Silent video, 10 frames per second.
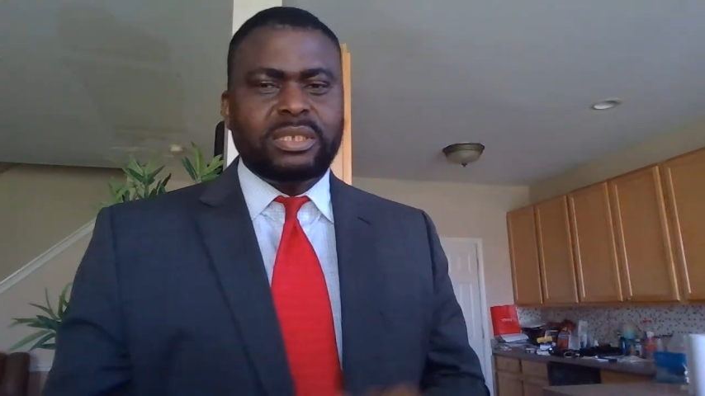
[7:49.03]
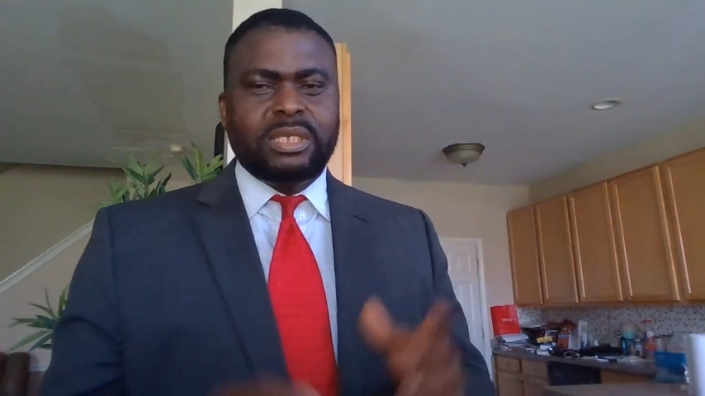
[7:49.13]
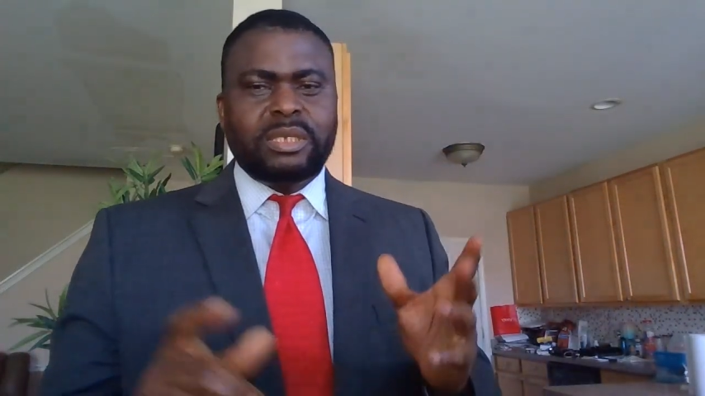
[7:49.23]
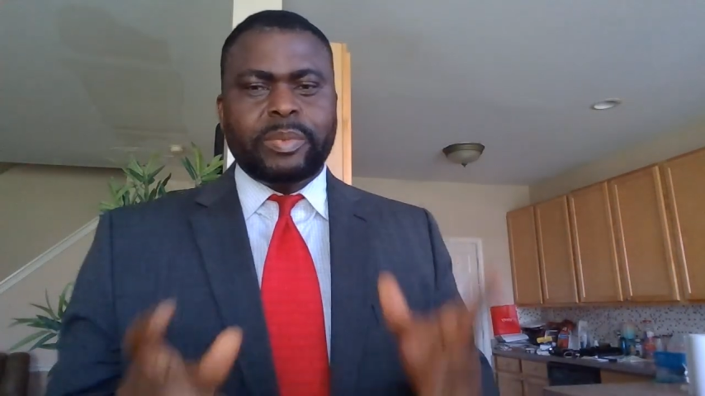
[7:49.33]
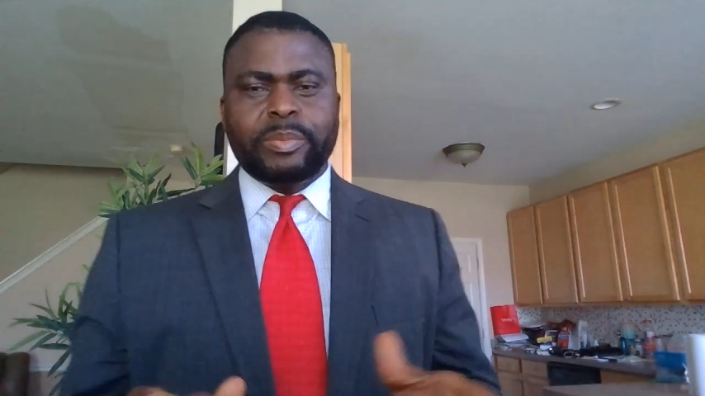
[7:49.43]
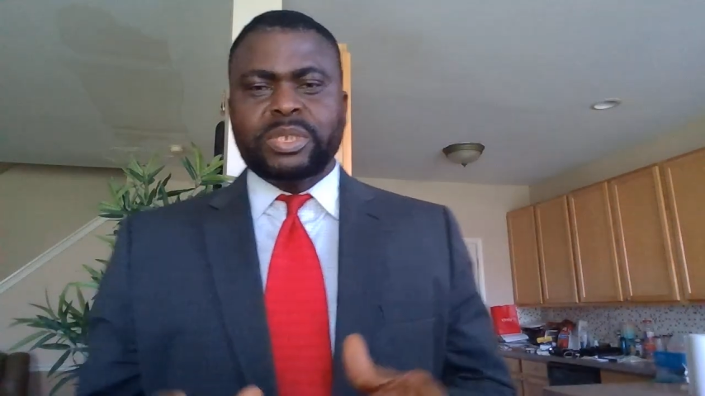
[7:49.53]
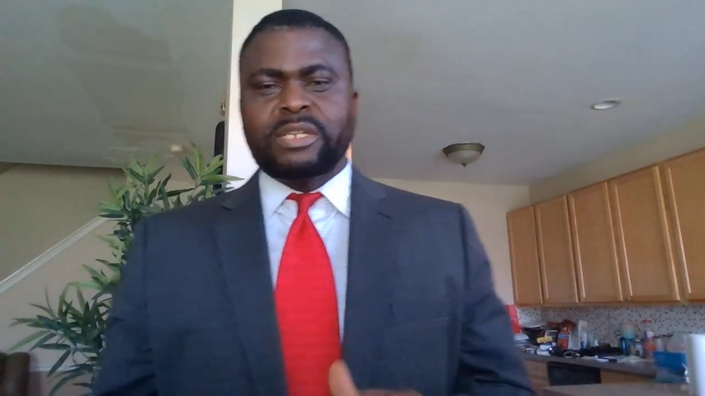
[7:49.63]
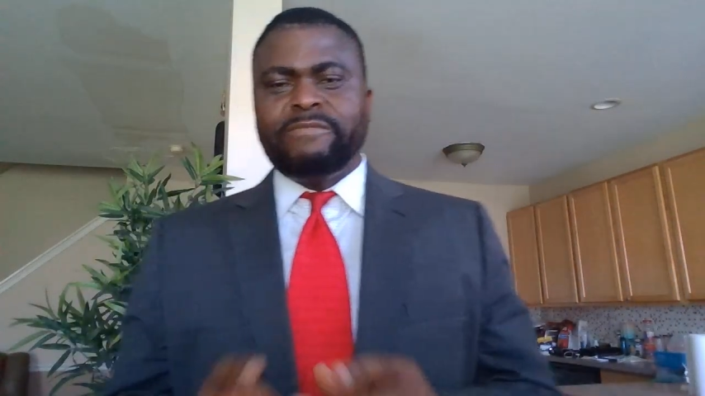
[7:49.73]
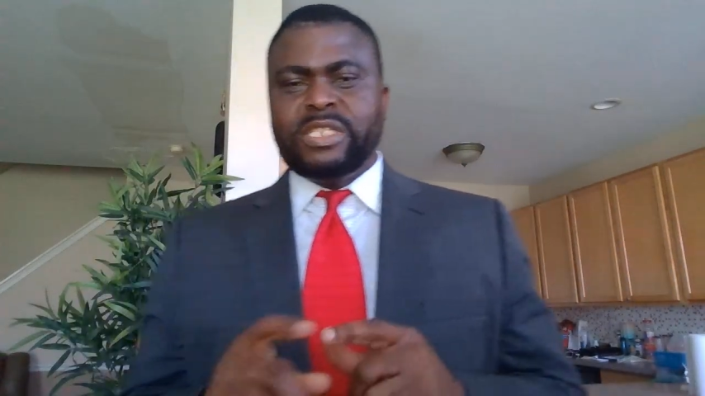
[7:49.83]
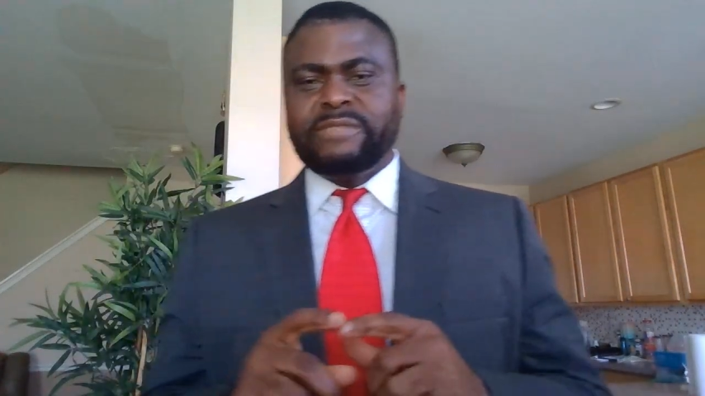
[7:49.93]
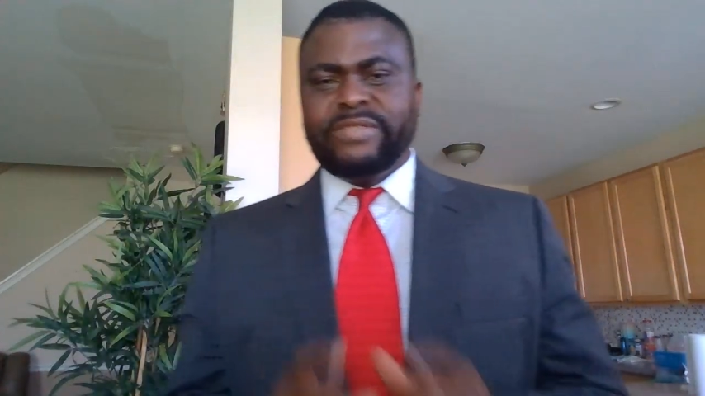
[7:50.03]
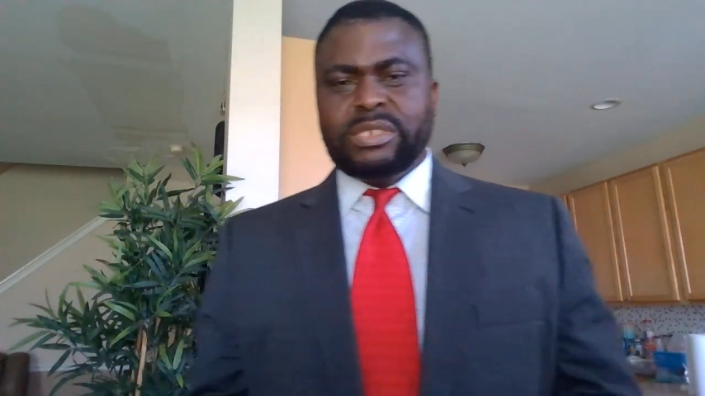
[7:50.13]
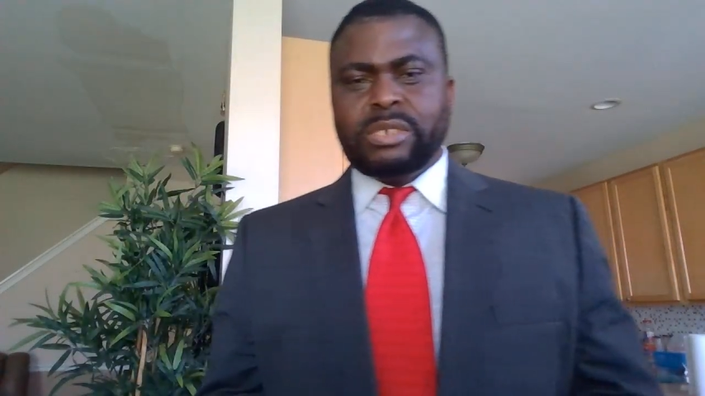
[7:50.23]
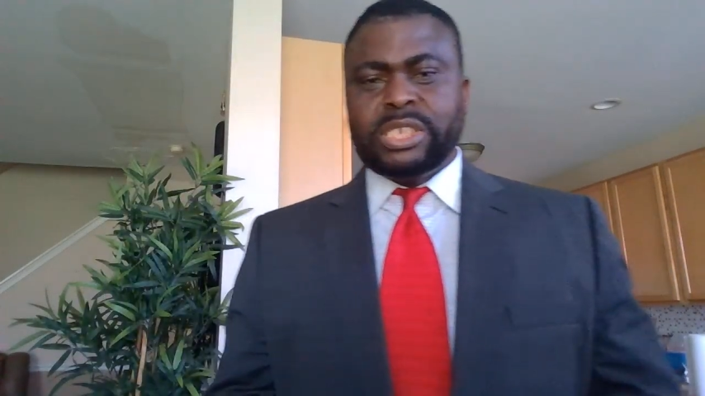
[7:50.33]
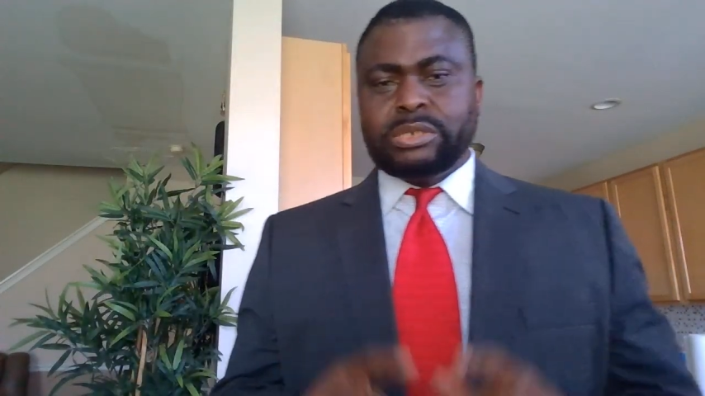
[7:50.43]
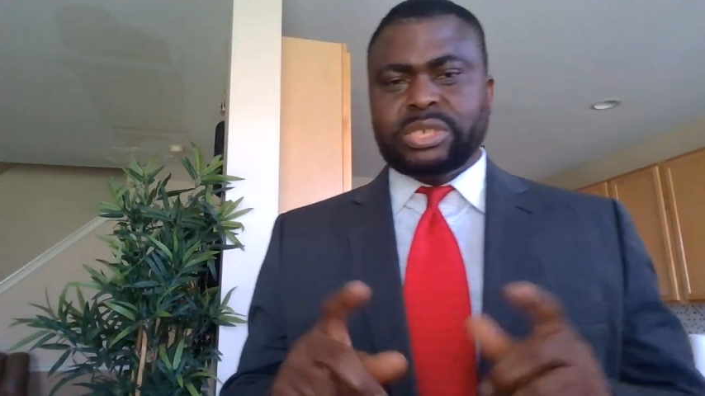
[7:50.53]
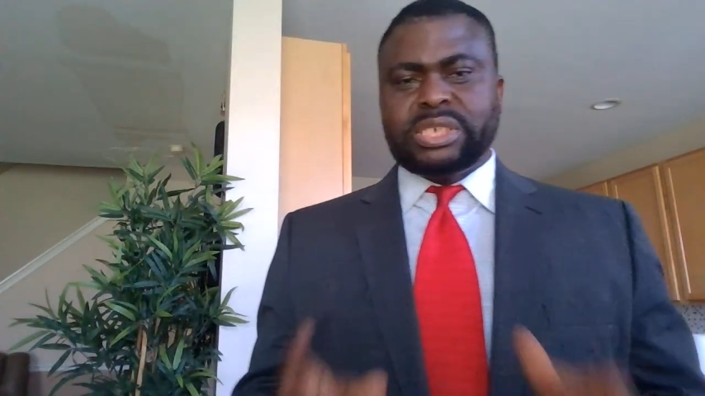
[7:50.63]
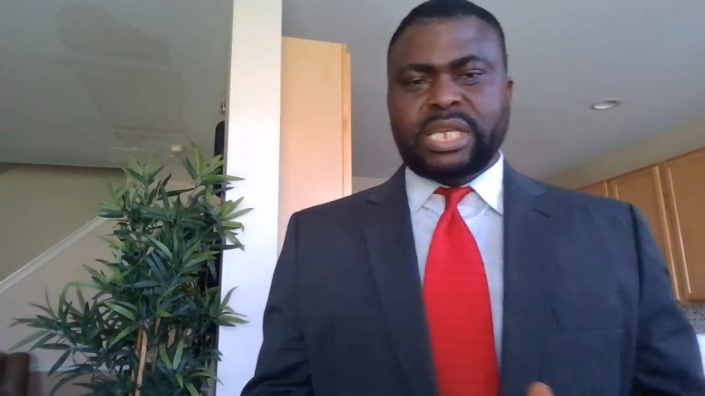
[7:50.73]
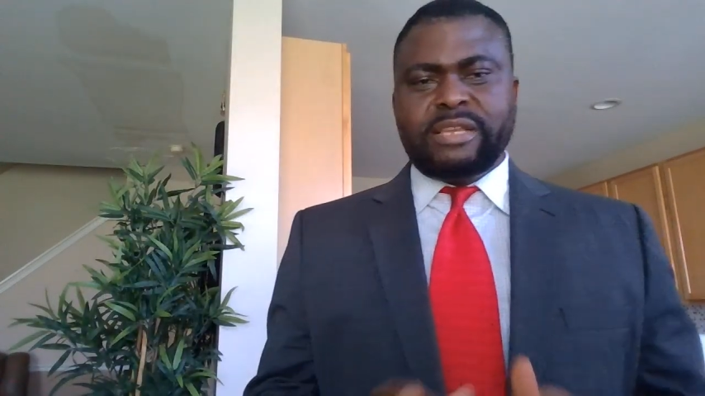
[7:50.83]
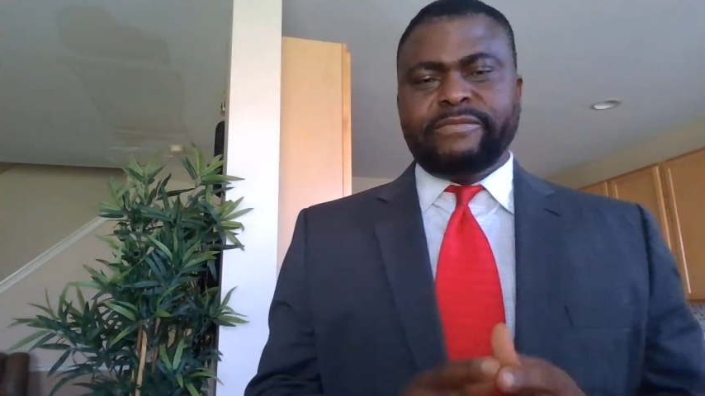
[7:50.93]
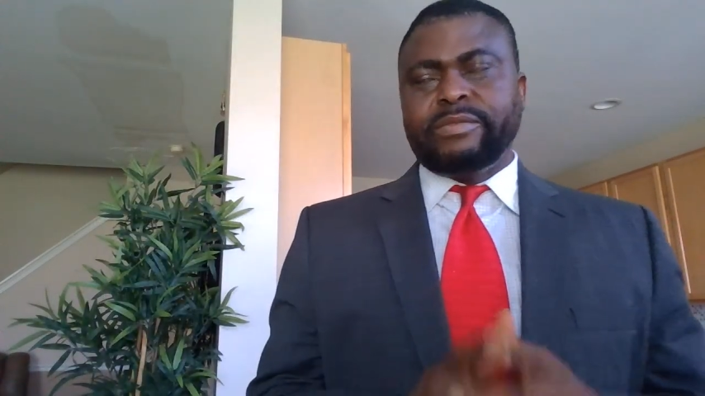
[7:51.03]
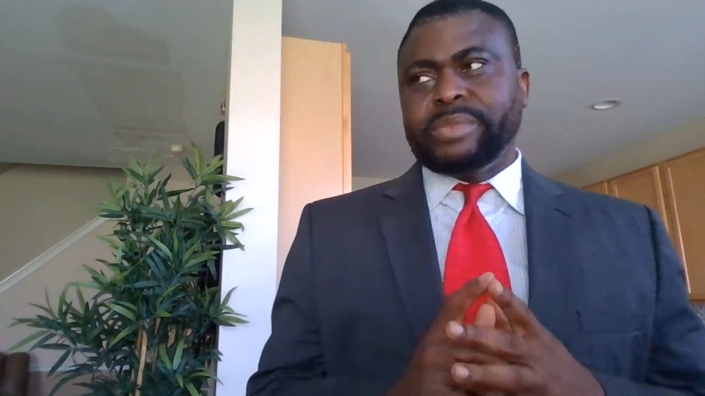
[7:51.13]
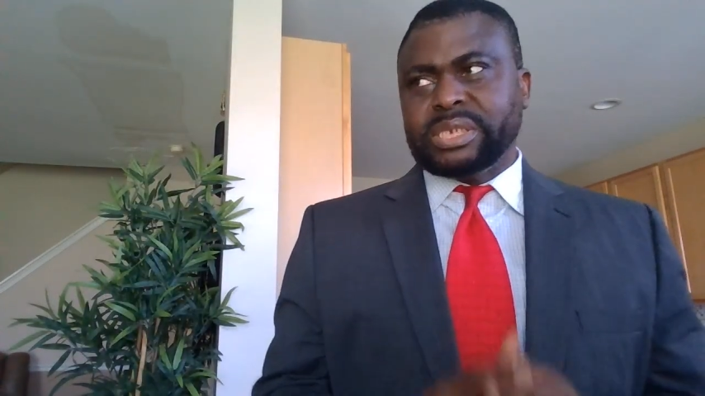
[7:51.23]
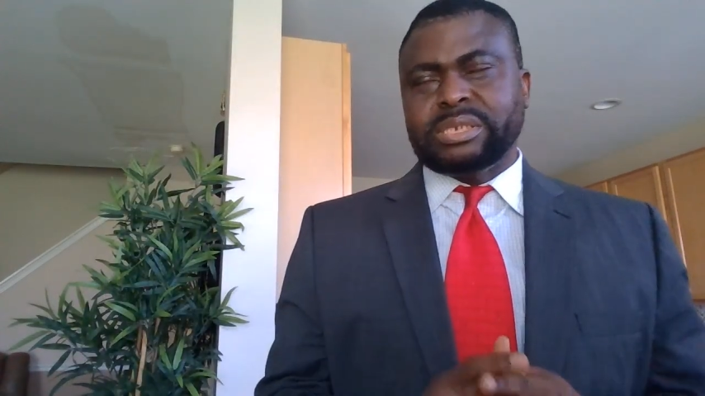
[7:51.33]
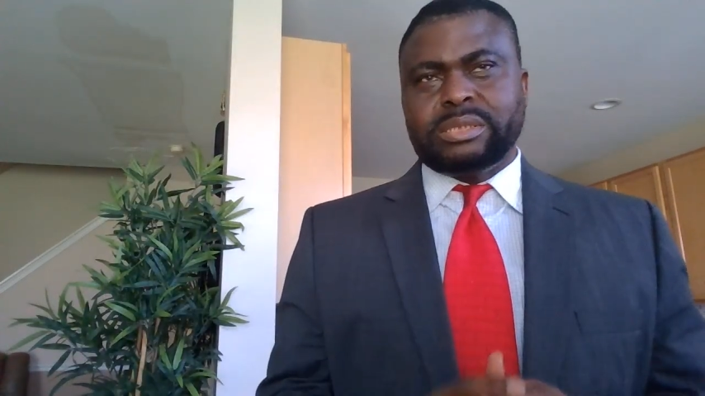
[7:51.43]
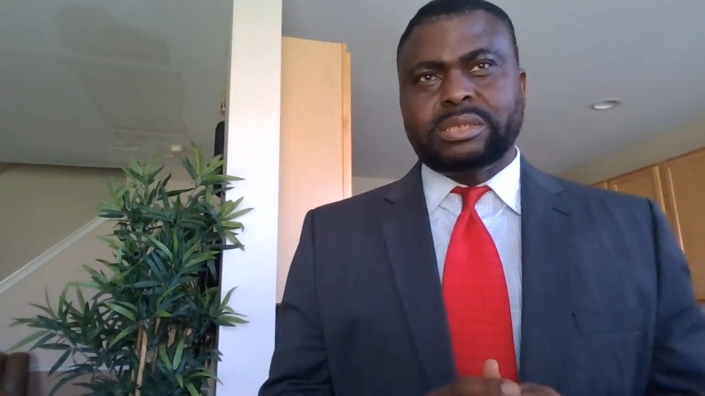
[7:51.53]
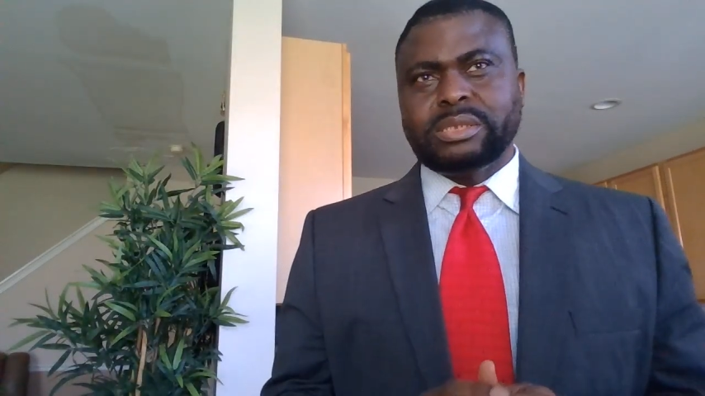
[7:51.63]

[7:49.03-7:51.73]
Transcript: The purpose of this video is to share information,